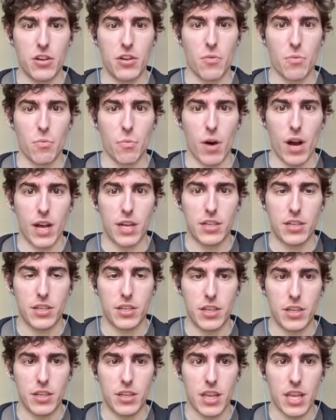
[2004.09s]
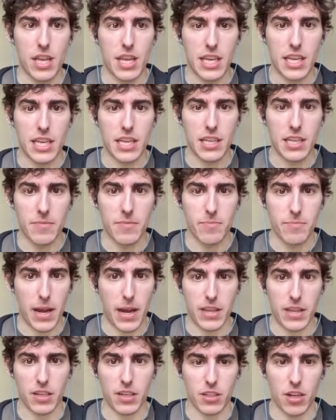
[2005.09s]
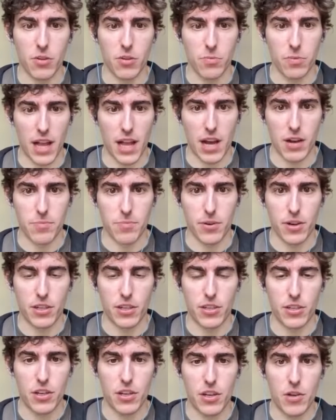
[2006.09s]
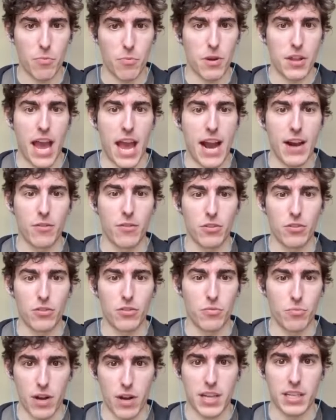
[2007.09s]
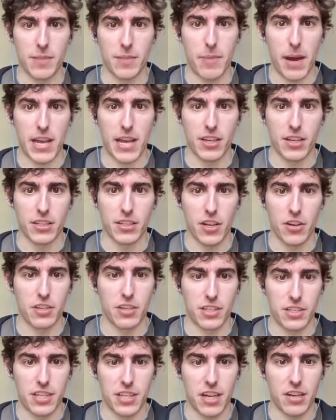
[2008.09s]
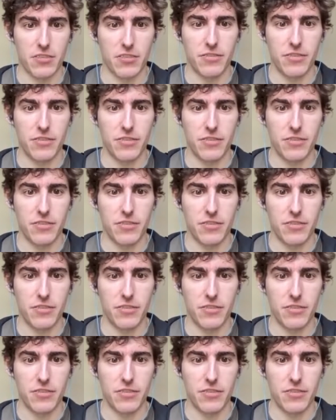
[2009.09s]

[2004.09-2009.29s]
what the Python code will output without running the Python code itself.